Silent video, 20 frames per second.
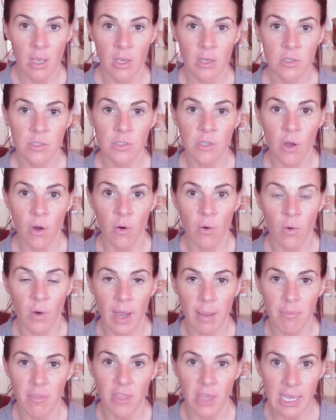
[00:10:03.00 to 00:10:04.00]
So
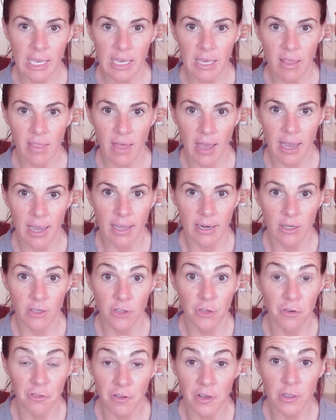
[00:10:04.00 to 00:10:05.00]
I'm thinking that
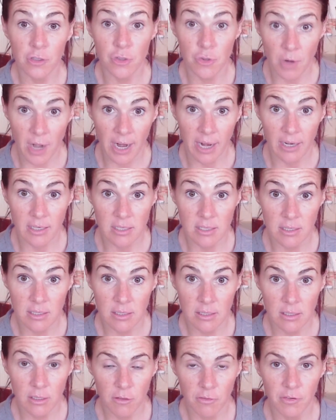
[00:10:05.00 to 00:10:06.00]
you feel drained.
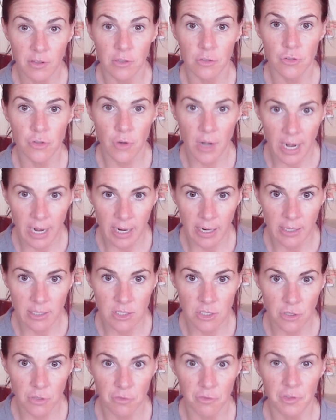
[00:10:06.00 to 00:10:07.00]
You feel drained.
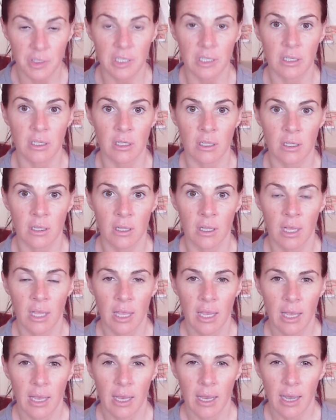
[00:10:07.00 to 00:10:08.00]

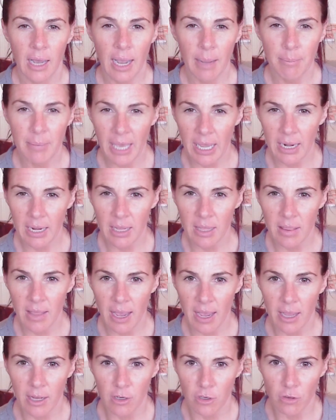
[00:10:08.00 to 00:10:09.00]
I'm getting
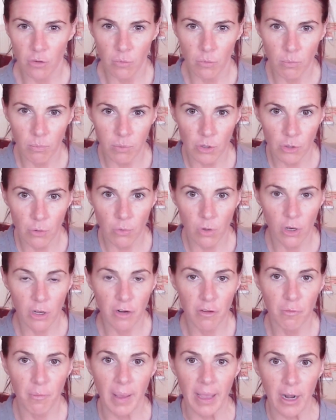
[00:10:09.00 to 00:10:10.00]
that you could
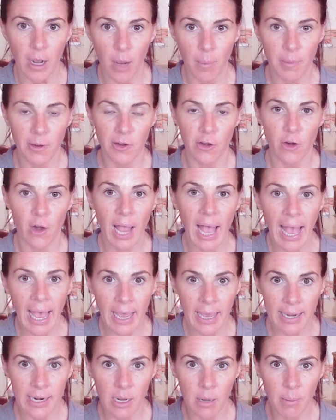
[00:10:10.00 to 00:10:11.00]
have been up in your
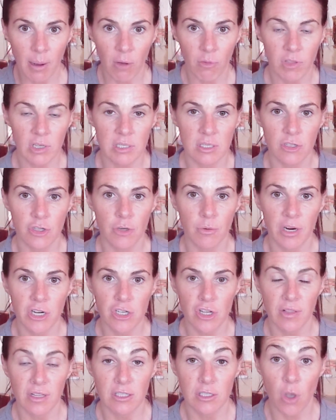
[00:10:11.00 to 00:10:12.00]
head about the
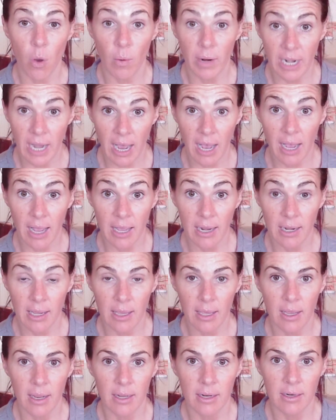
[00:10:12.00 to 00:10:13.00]
situation that's going on
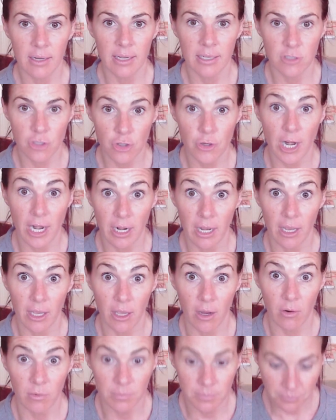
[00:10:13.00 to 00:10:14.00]
and it's draining
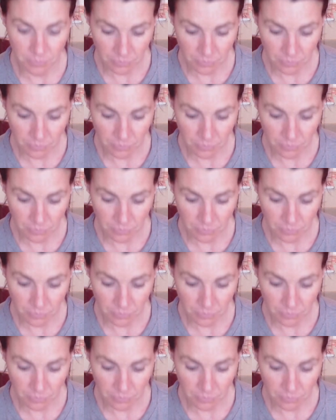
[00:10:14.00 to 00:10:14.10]
you.